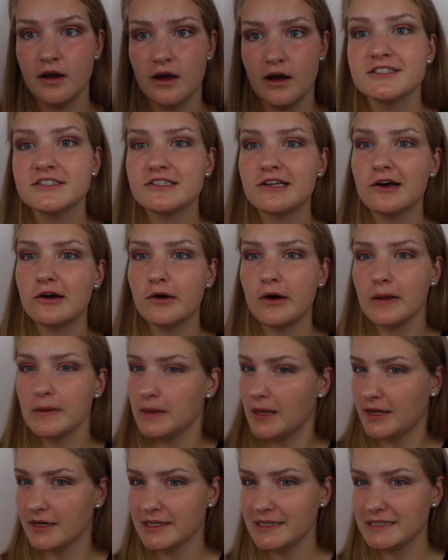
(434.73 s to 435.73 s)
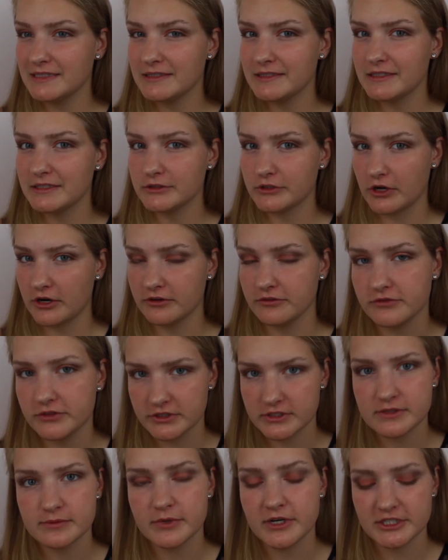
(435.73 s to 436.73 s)
So a lot of these things aren't
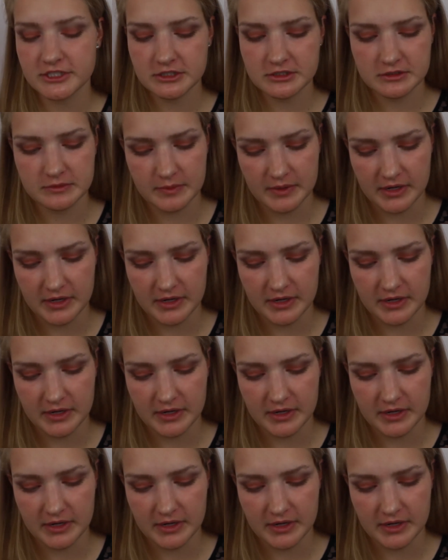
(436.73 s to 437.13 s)
first impressions,